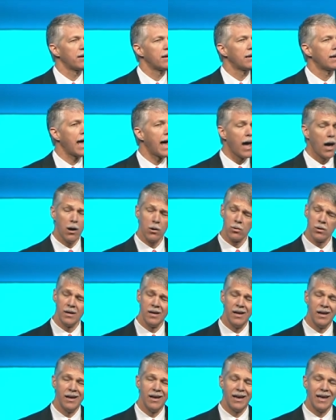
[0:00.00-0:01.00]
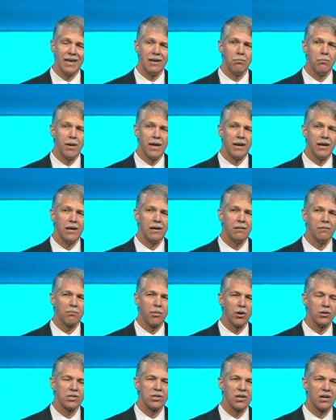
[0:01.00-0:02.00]
And now, in many
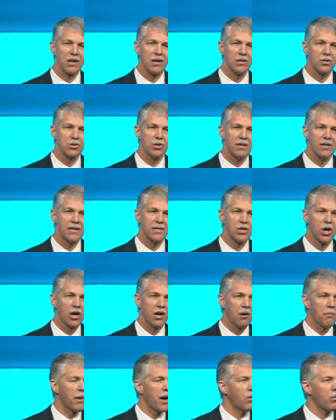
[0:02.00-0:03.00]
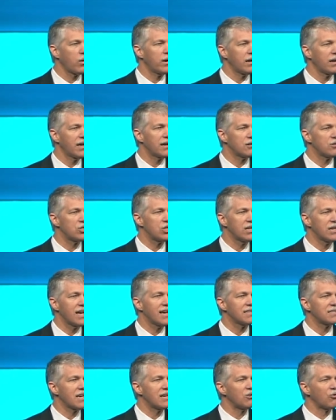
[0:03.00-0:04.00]
parts of the country, they talk about wind energy
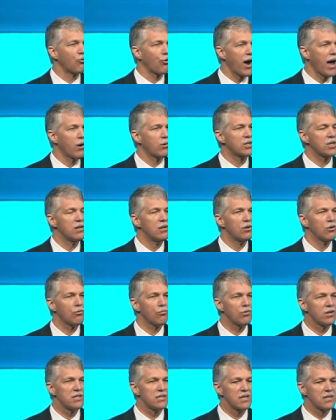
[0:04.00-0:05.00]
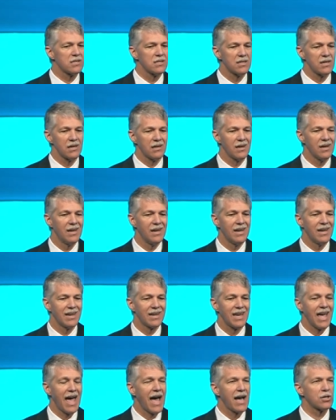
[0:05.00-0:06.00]
as a drought resistant
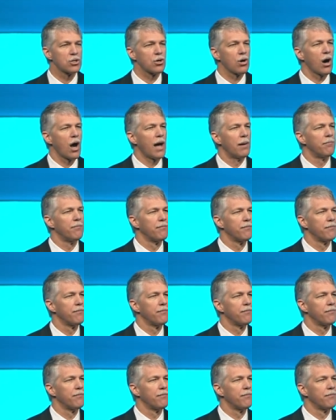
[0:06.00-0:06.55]
cash crop.